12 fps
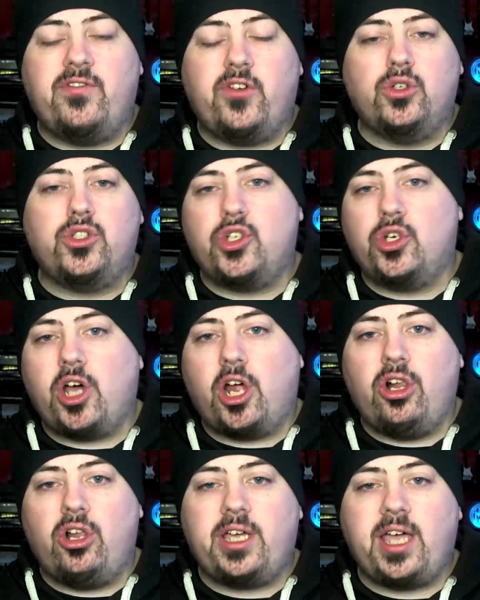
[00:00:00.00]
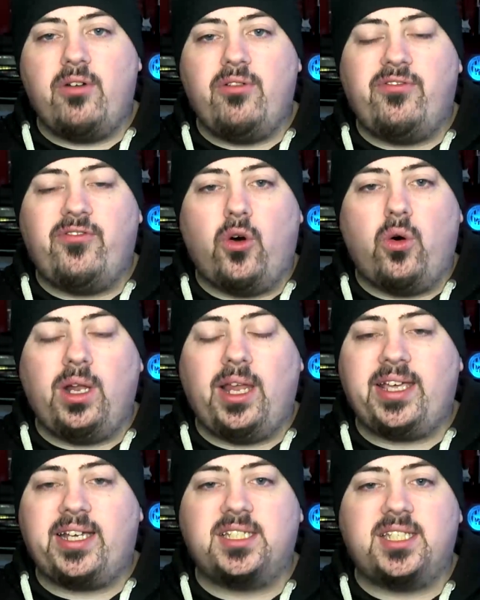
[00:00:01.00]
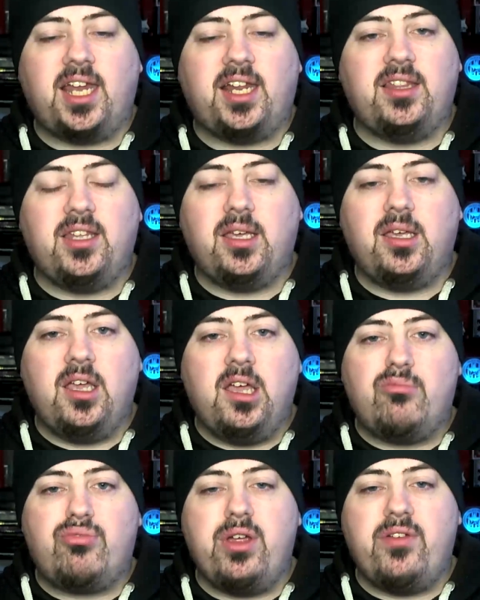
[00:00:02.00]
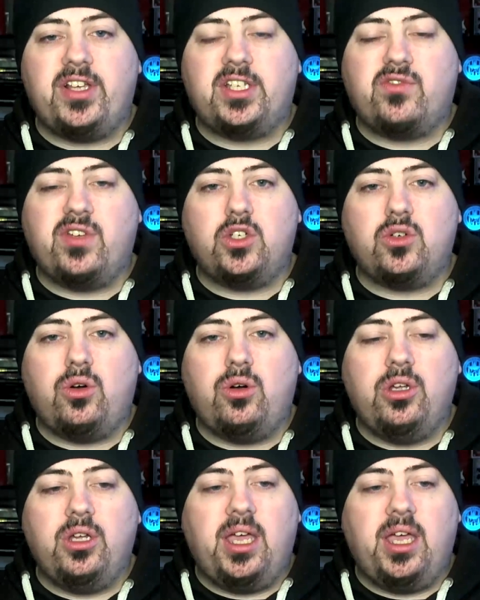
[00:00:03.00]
also got to look out for, like I said in the previous video,